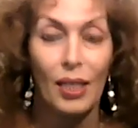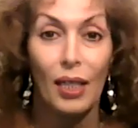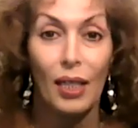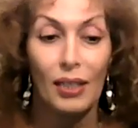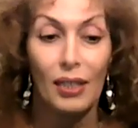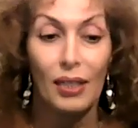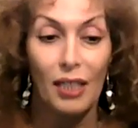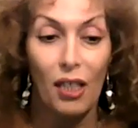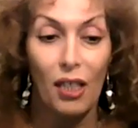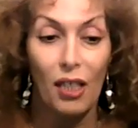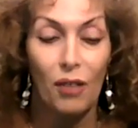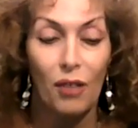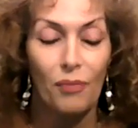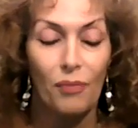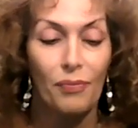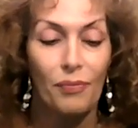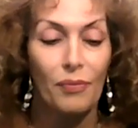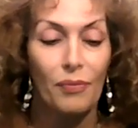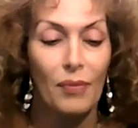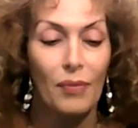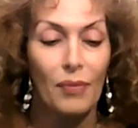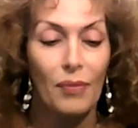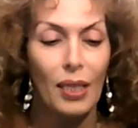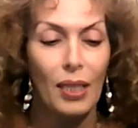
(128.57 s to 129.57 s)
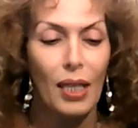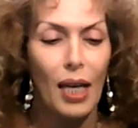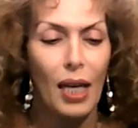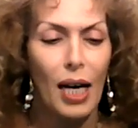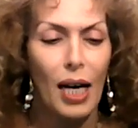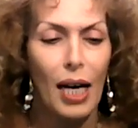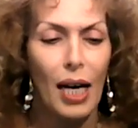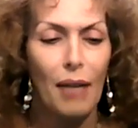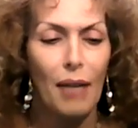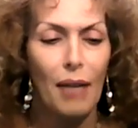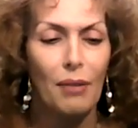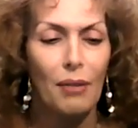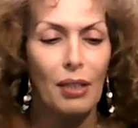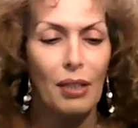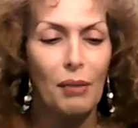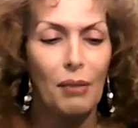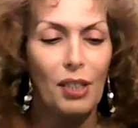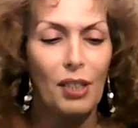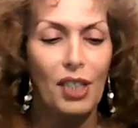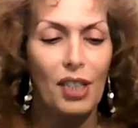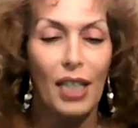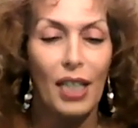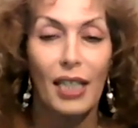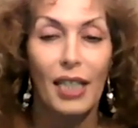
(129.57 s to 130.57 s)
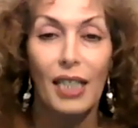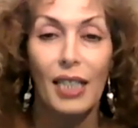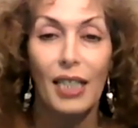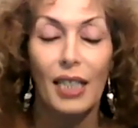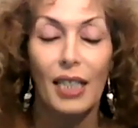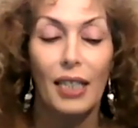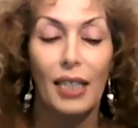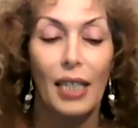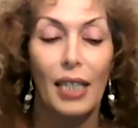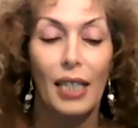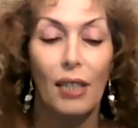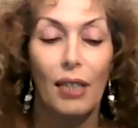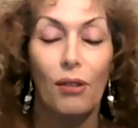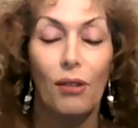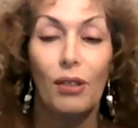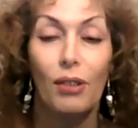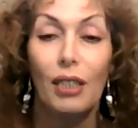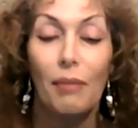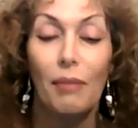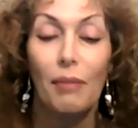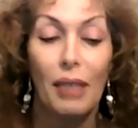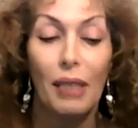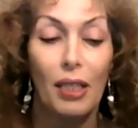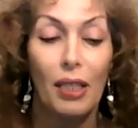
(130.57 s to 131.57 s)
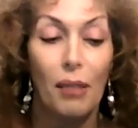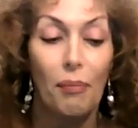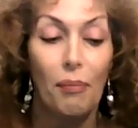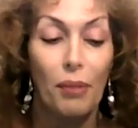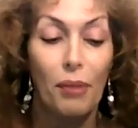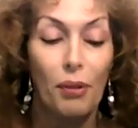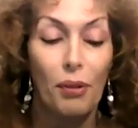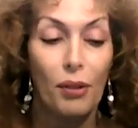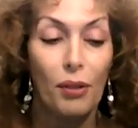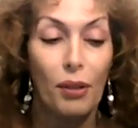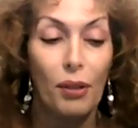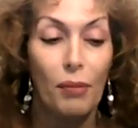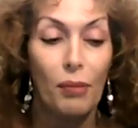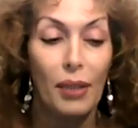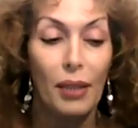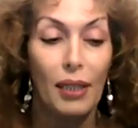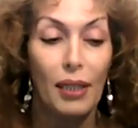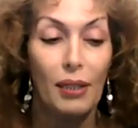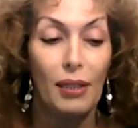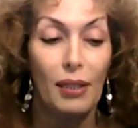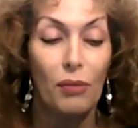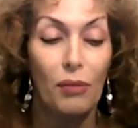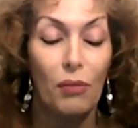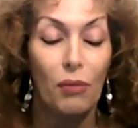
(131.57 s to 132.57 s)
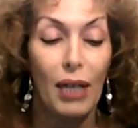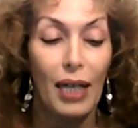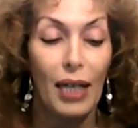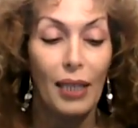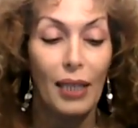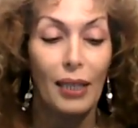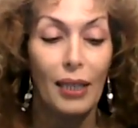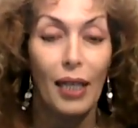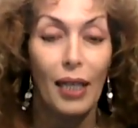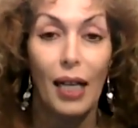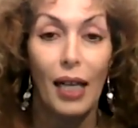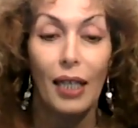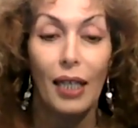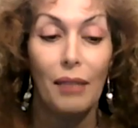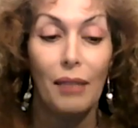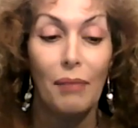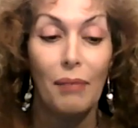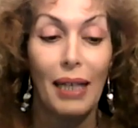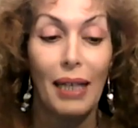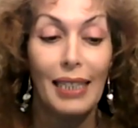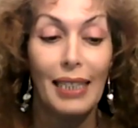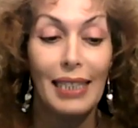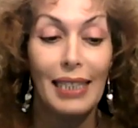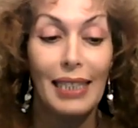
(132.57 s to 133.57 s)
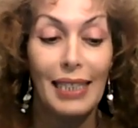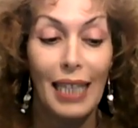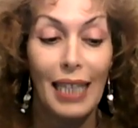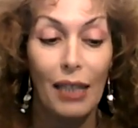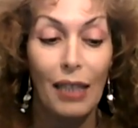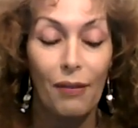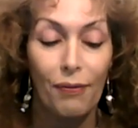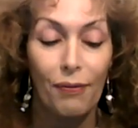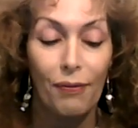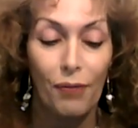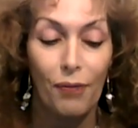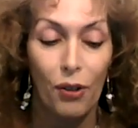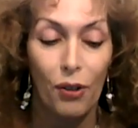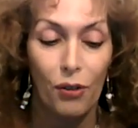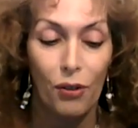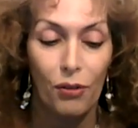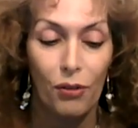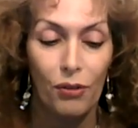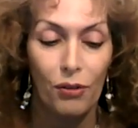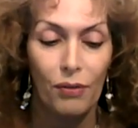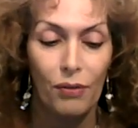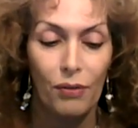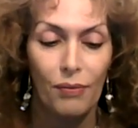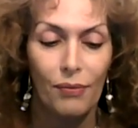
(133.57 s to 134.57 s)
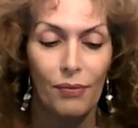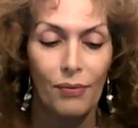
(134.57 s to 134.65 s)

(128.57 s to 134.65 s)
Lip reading: So I'm going to be checking in not only on my computer, but as well on my cell phone,